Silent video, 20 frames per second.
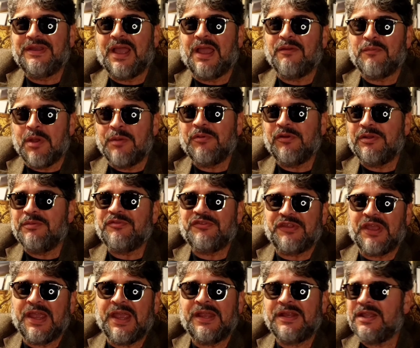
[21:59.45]
I remember him
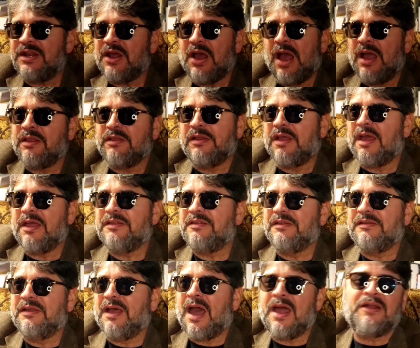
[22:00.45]
saying, I
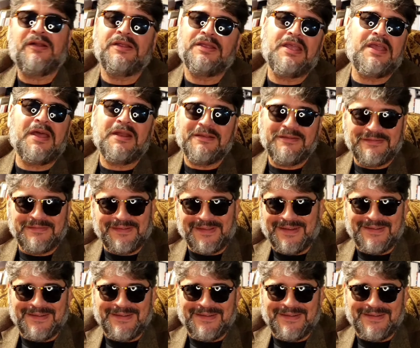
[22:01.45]
don't get it.